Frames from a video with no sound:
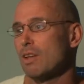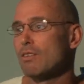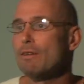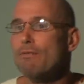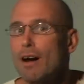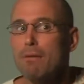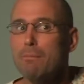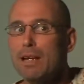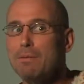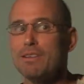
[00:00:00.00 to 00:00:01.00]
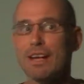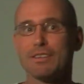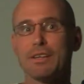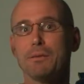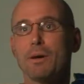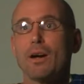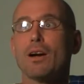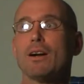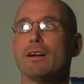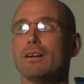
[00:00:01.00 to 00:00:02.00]
they felt maybe that they
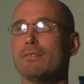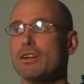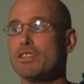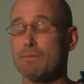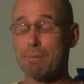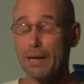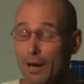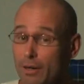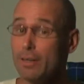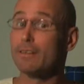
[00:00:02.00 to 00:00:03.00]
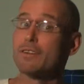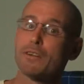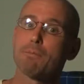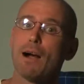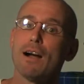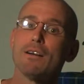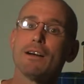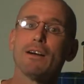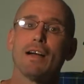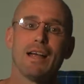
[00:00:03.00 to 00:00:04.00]
were superior to their
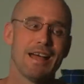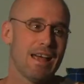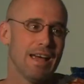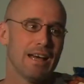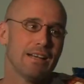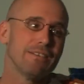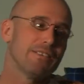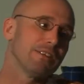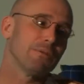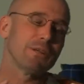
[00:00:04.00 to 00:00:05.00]
partner, and then the